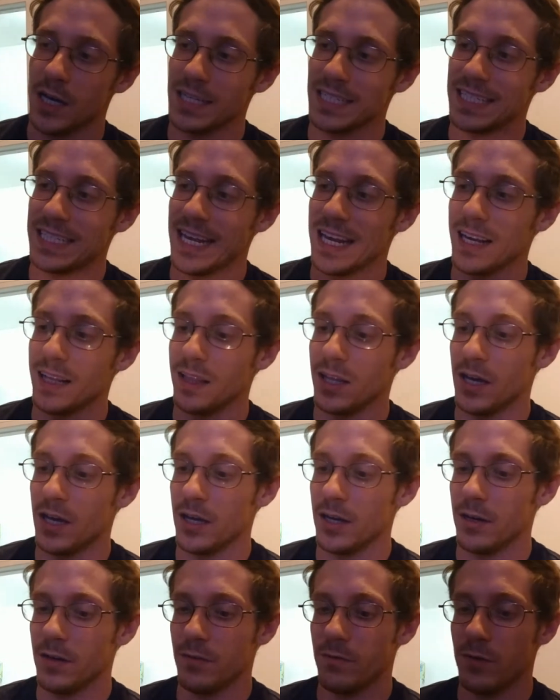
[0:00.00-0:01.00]
saying a
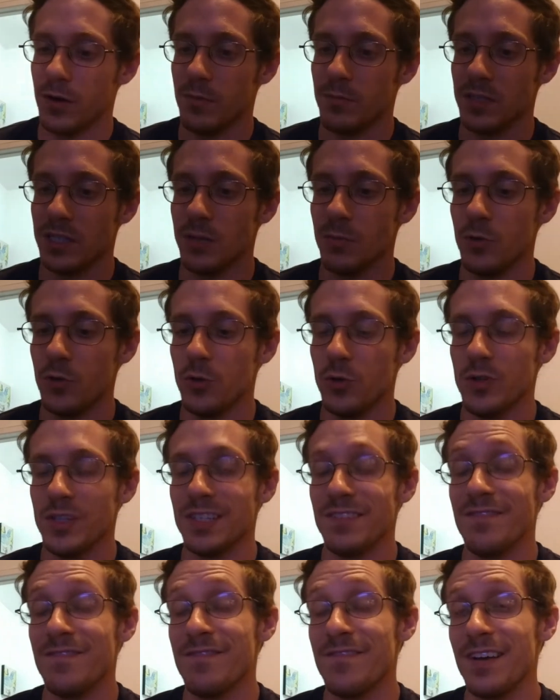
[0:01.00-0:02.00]
lot from someone who
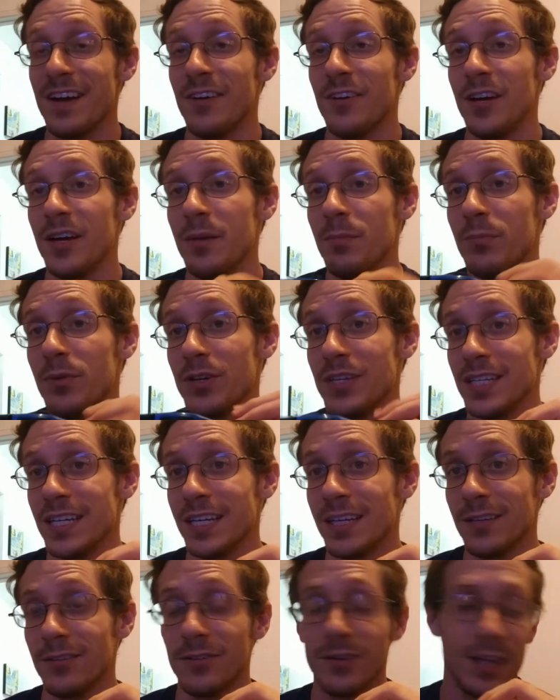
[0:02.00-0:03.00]
is very
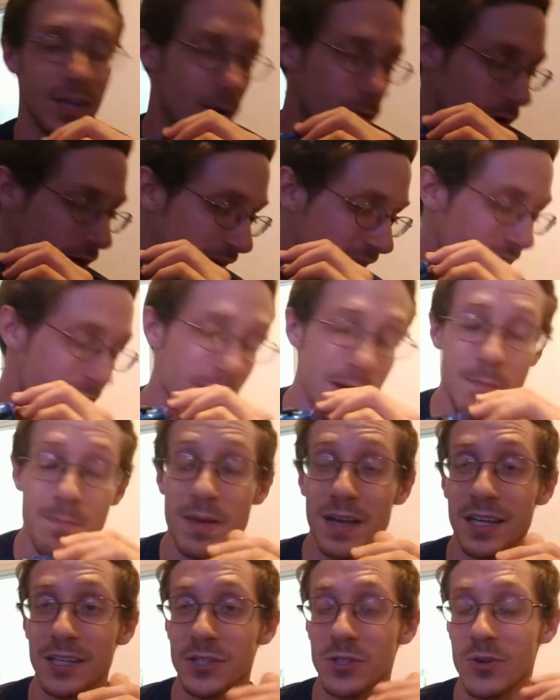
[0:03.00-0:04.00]
particular. Like when I got my
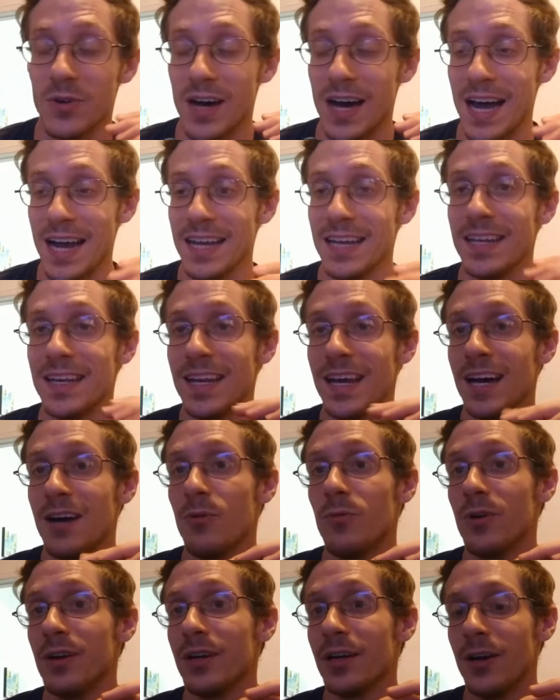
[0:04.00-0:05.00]
Pixel, I did
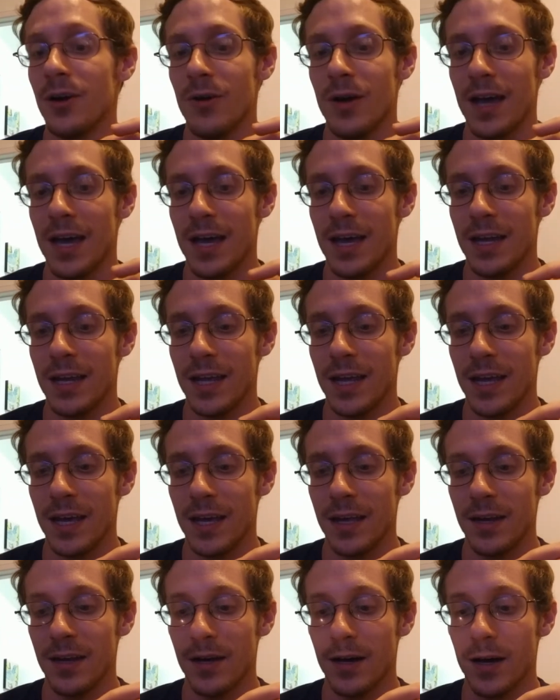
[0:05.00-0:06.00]
not want to go ahead
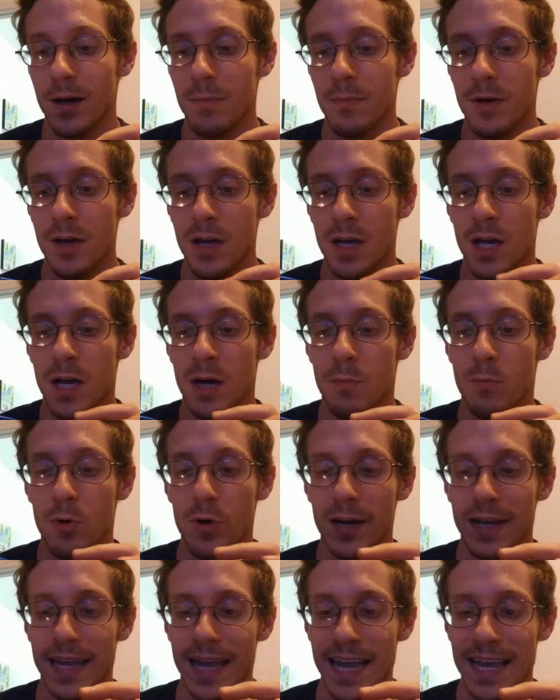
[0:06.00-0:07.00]
and
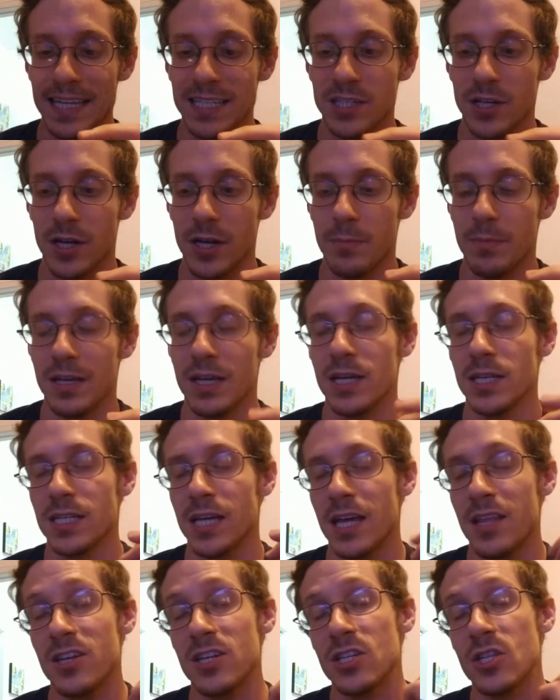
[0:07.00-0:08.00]
put a case on it because
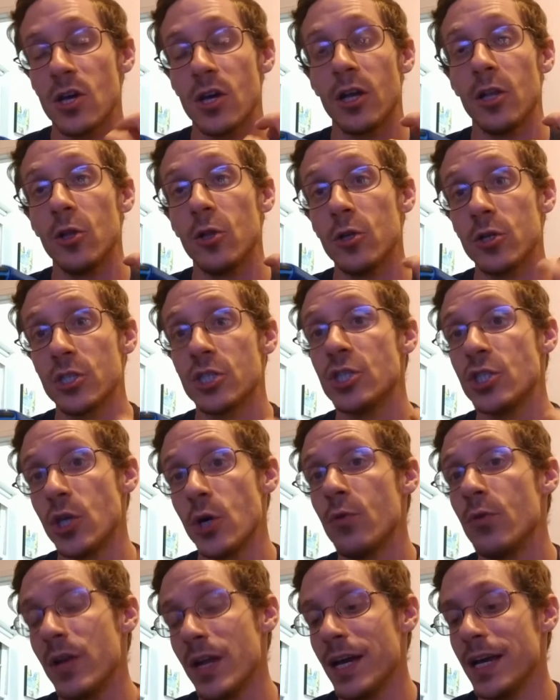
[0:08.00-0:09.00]
I just thought it looked
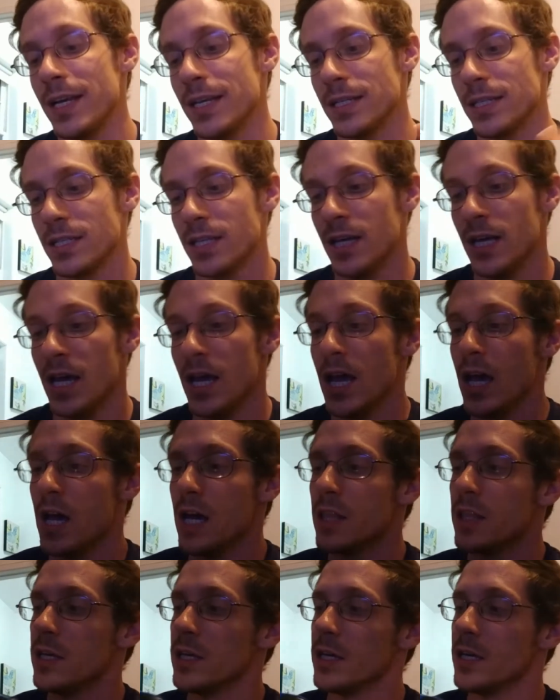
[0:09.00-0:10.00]
so nice.
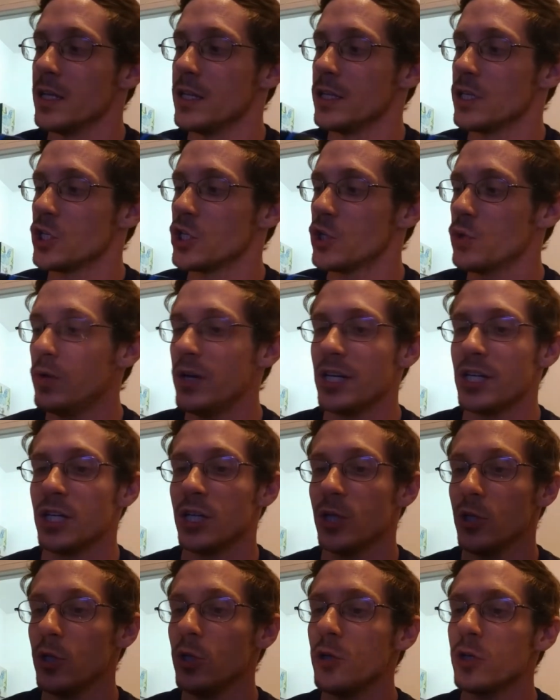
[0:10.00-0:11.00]
The Switch
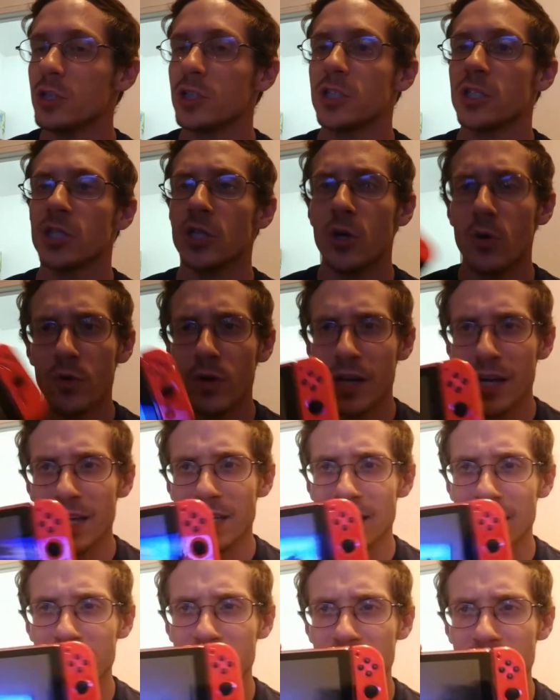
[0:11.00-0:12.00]
looks so
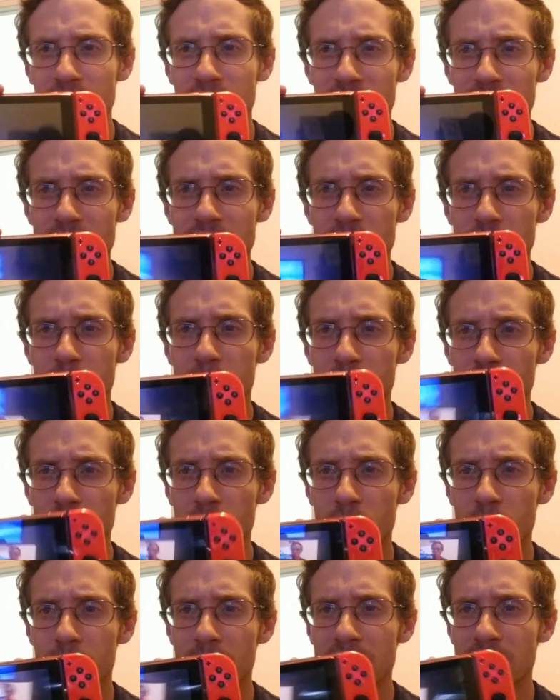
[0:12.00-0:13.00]
nice. It is a
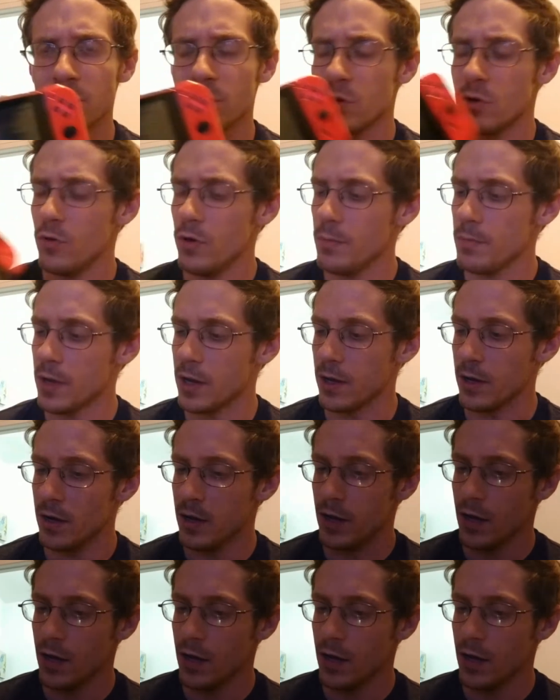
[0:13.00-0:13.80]
beautiful piece of equipment,